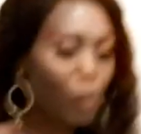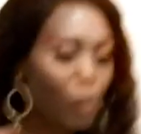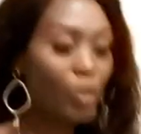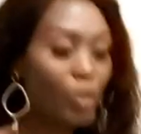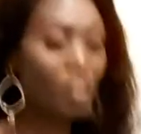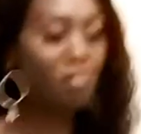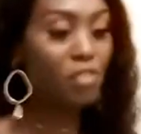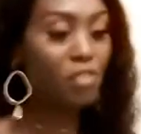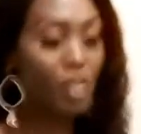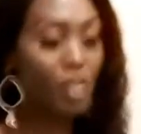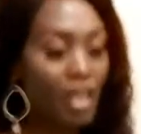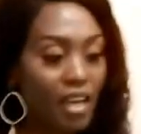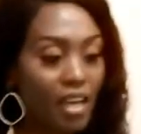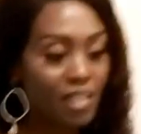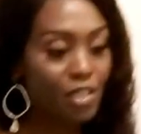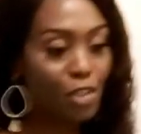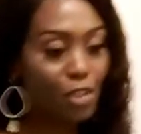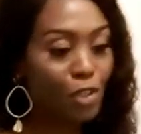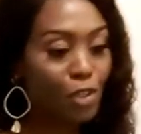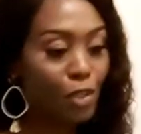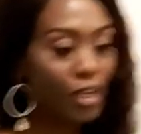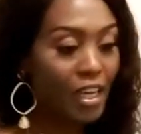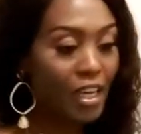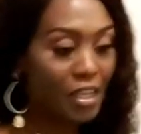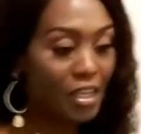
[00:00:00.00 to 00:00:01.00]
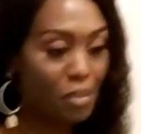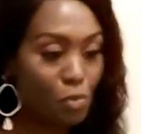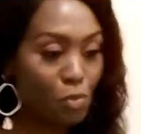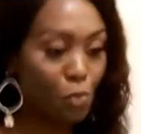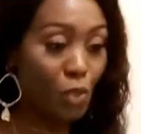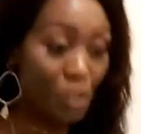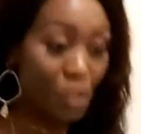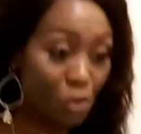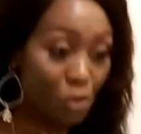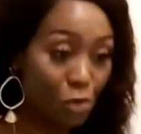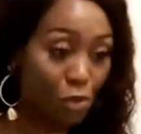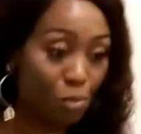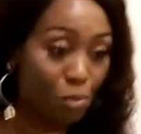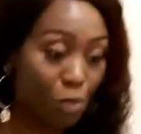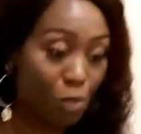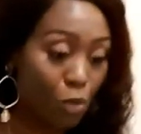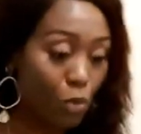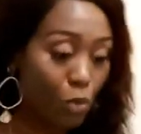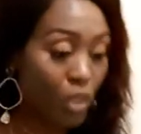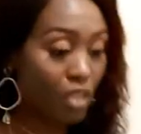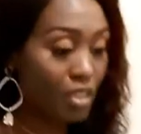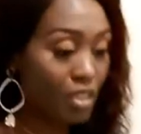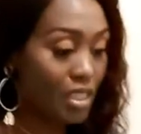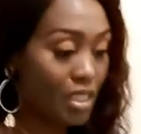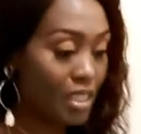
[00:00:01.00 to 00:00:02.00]
know if to ask you guys which room
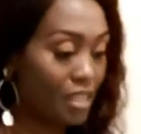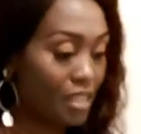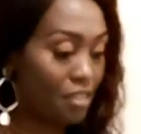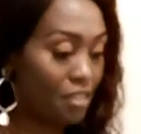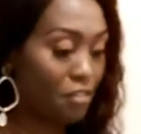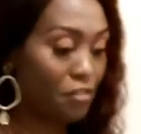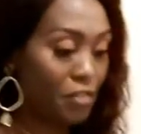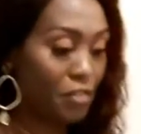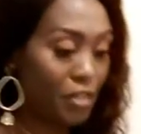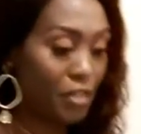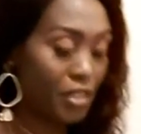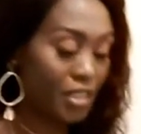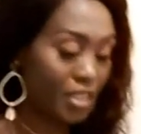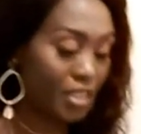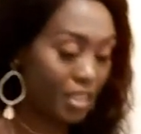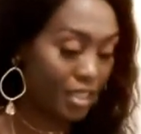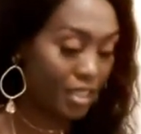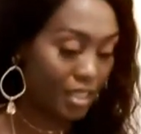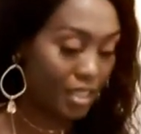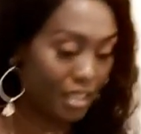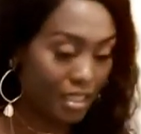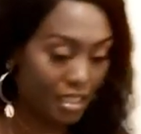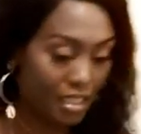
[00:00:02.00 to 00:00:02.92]
you want to see first.